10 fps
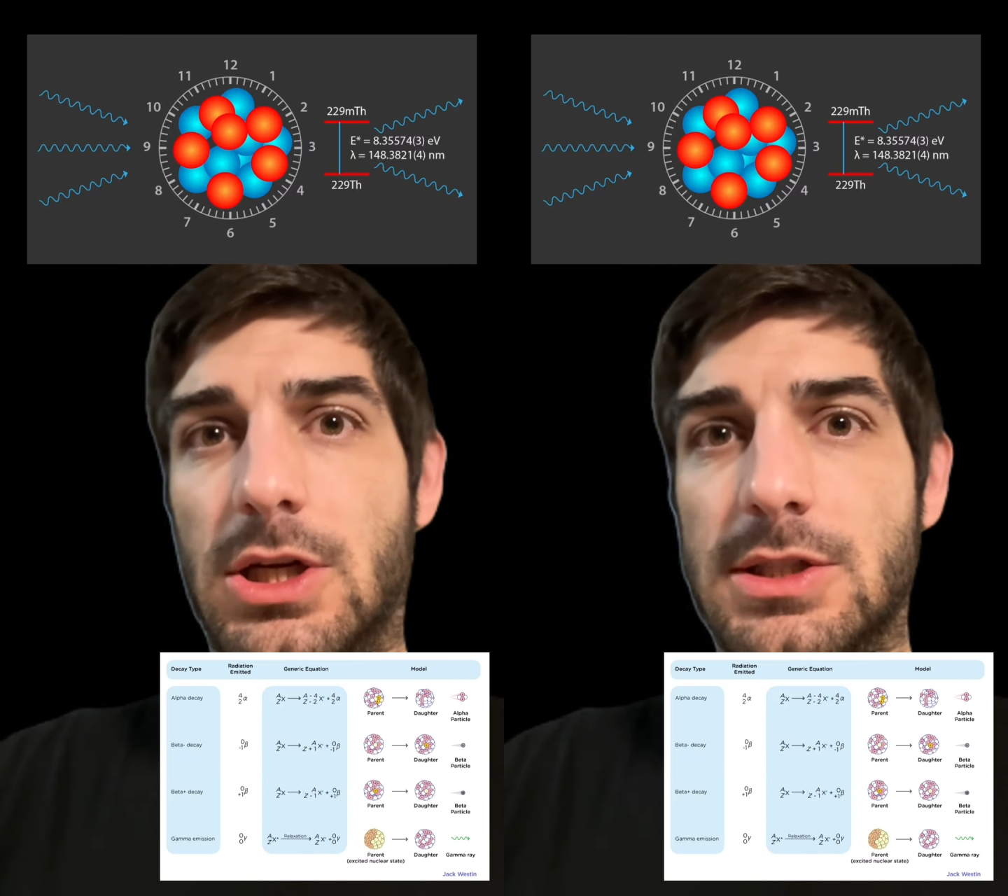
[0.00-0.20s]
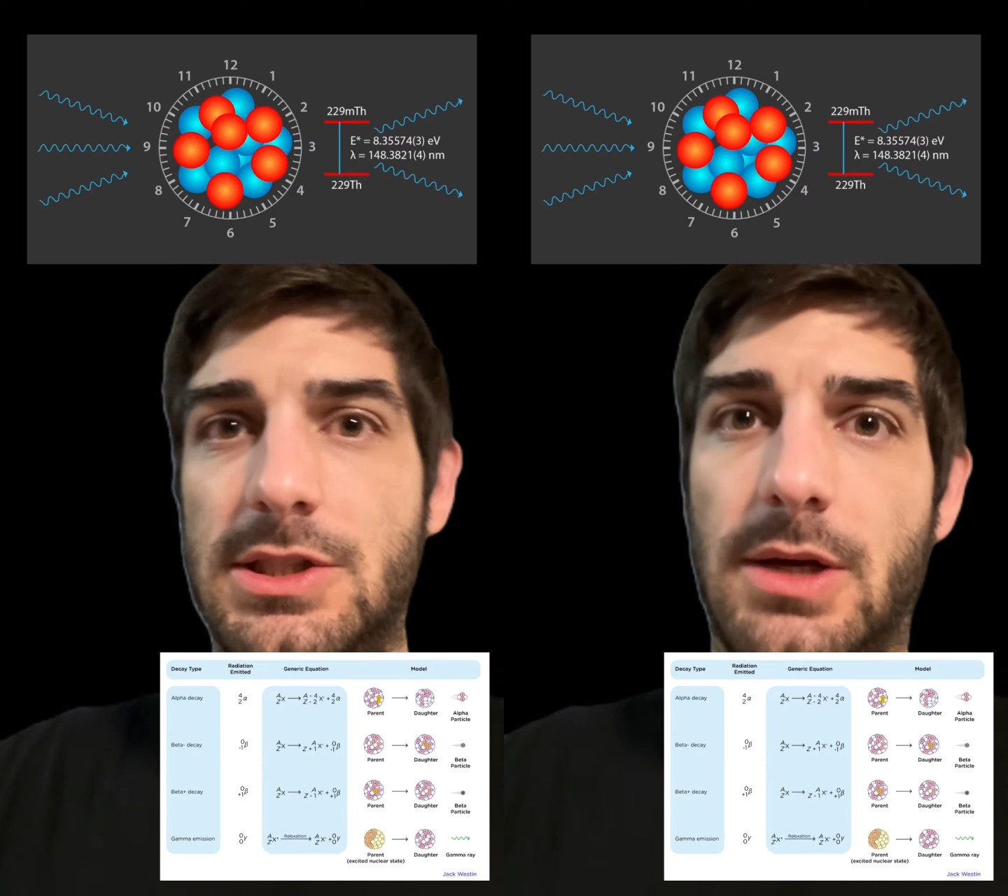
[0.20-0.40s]

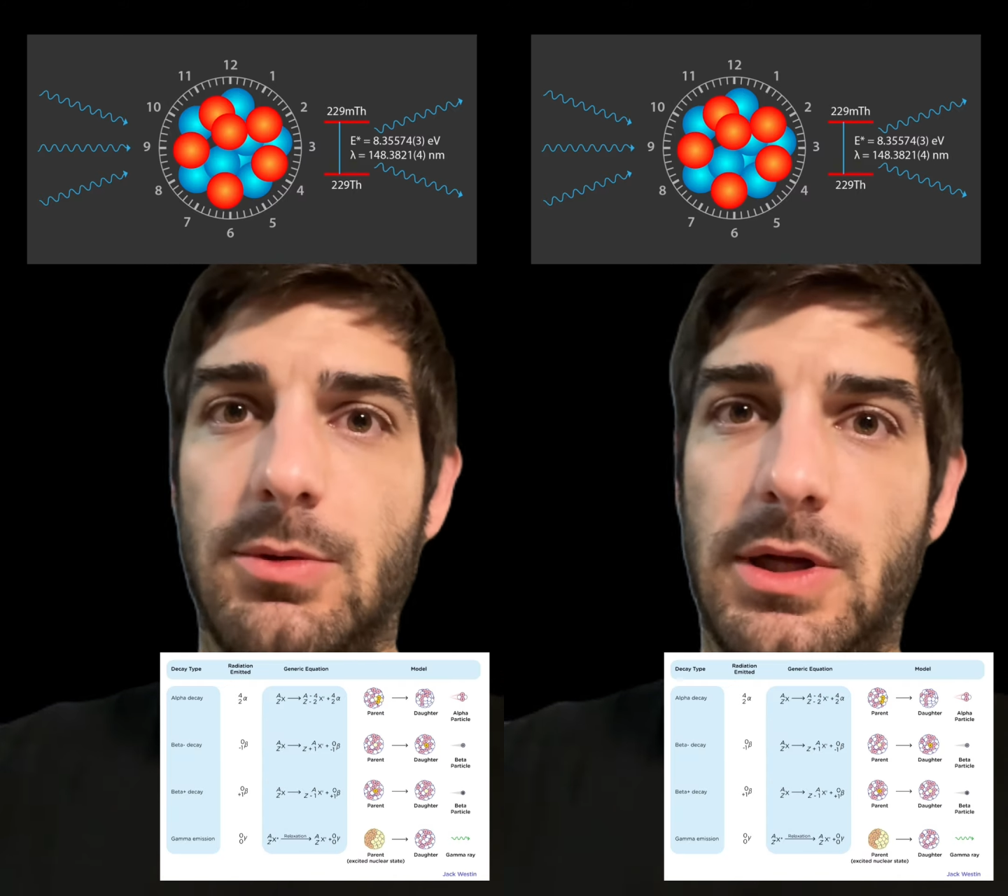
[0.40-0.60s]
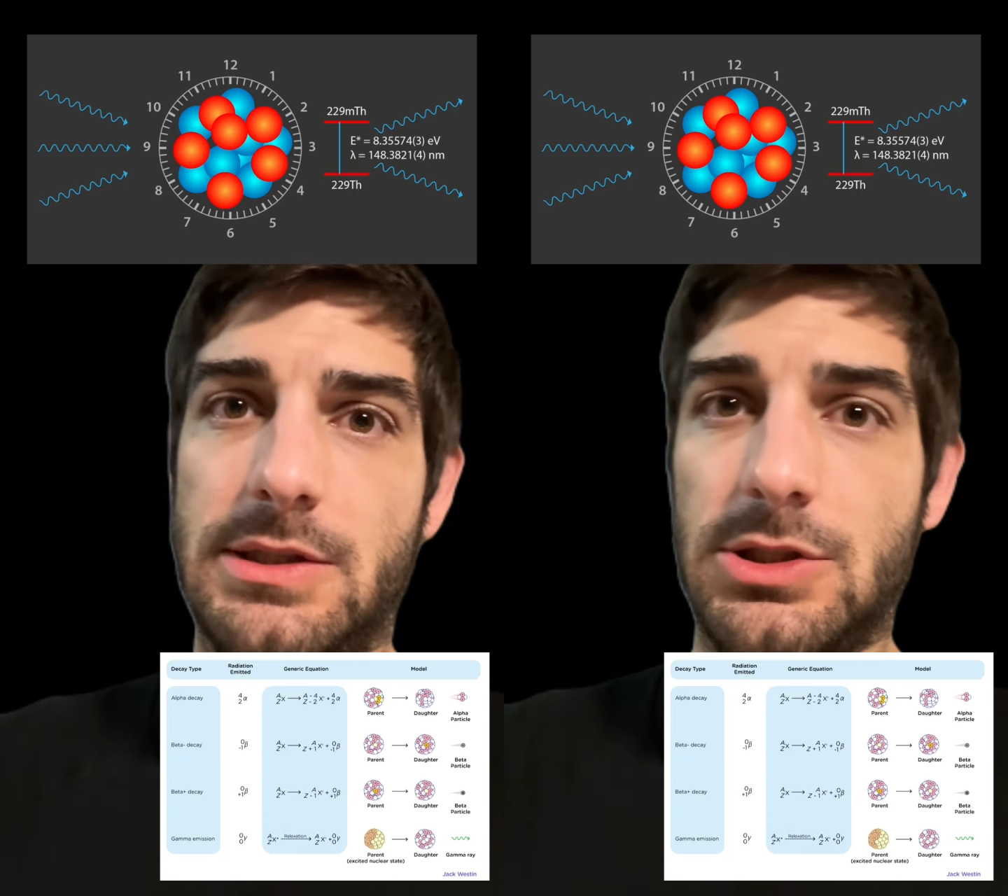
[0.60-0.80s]

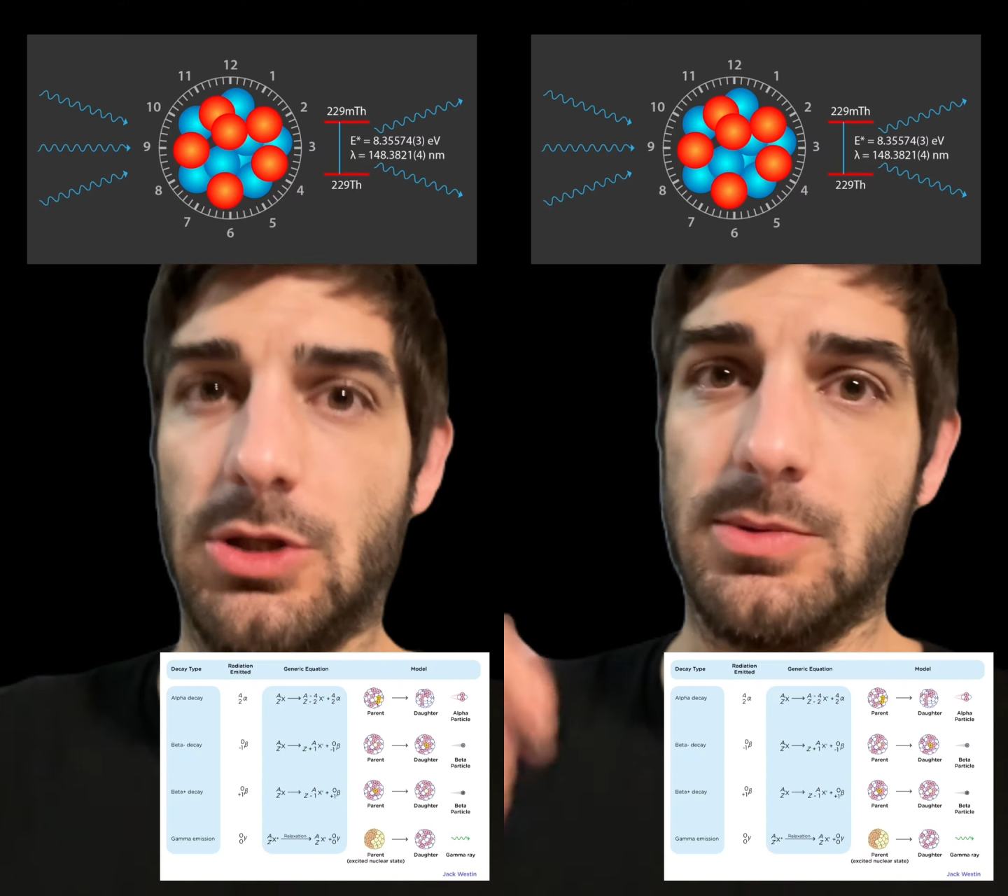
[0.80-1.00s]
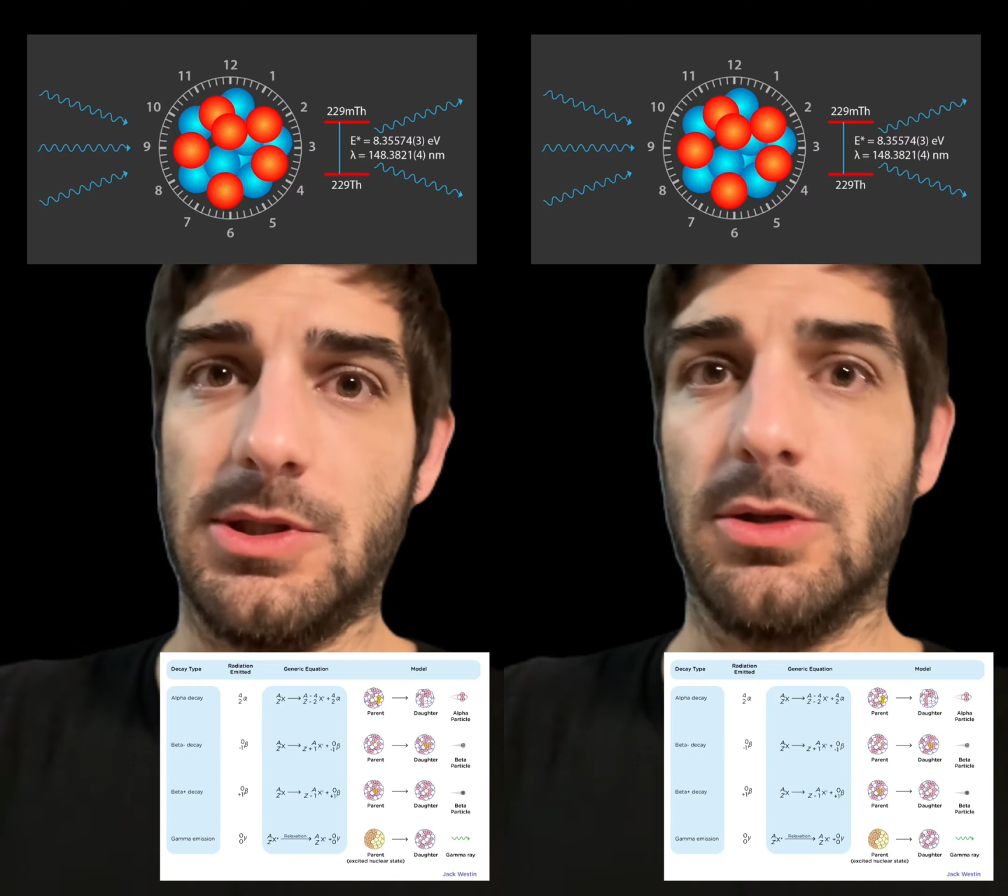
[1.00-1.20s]
unstable
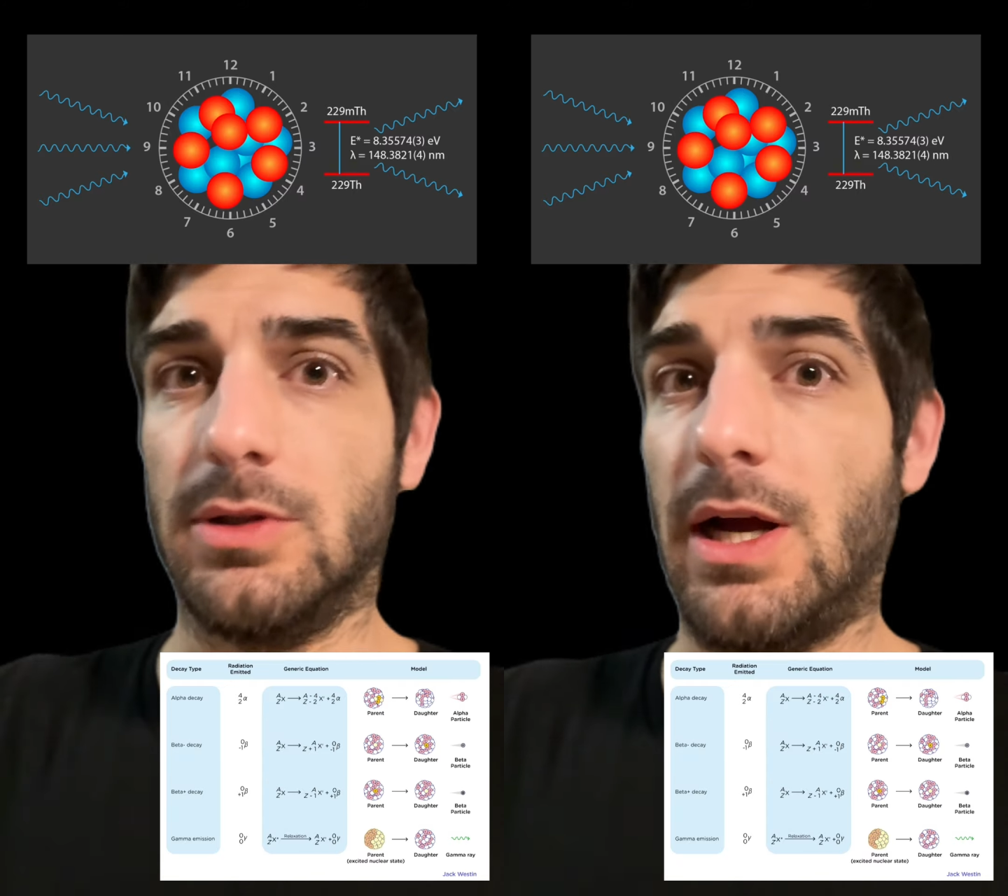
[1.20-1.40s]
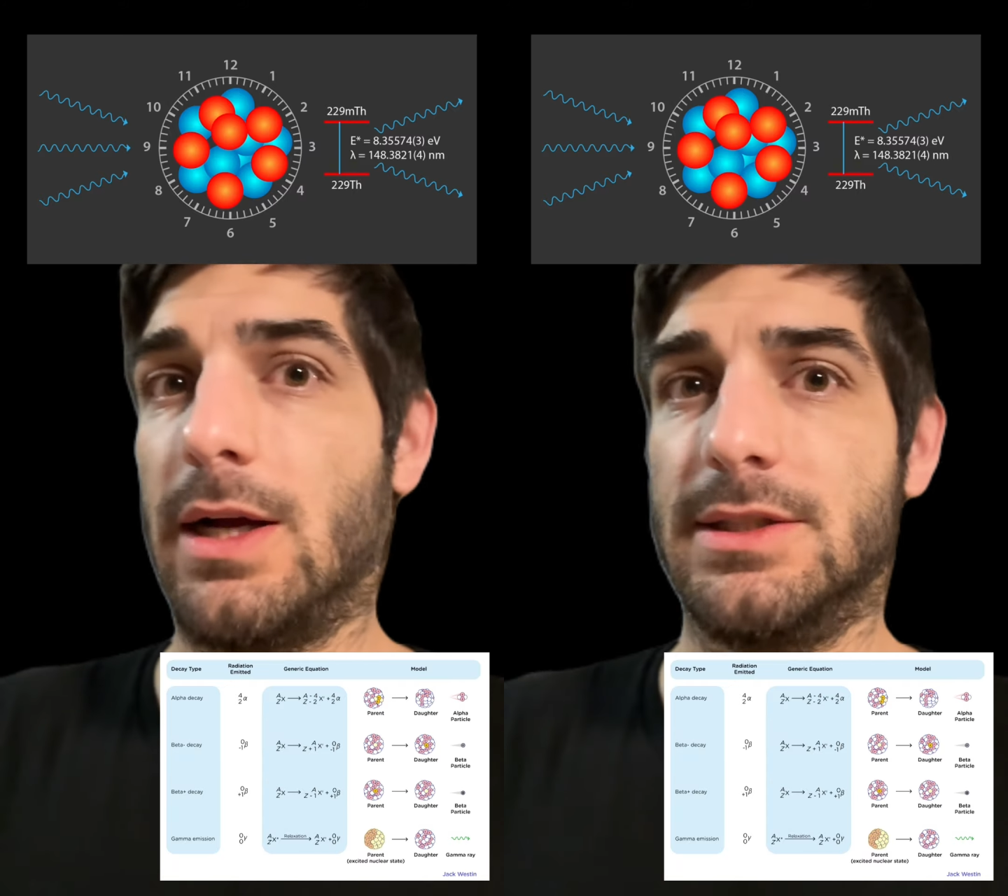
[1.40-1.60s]
isotopes that are
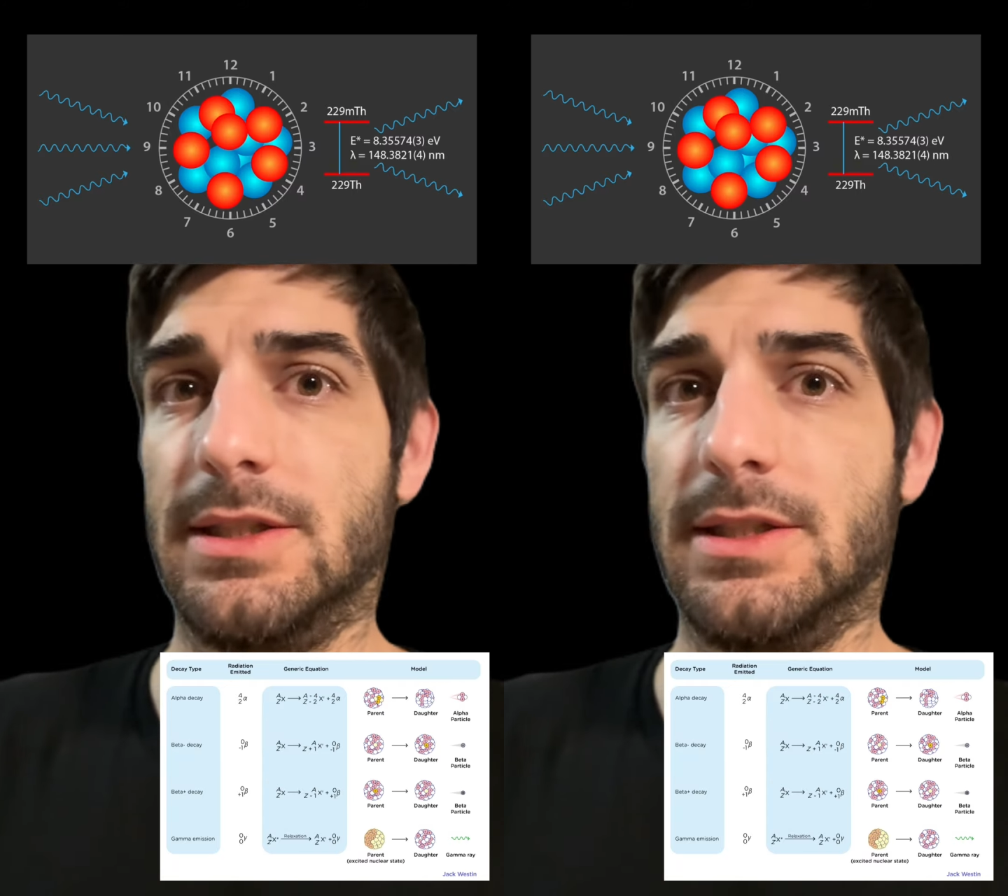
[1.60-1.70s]
locked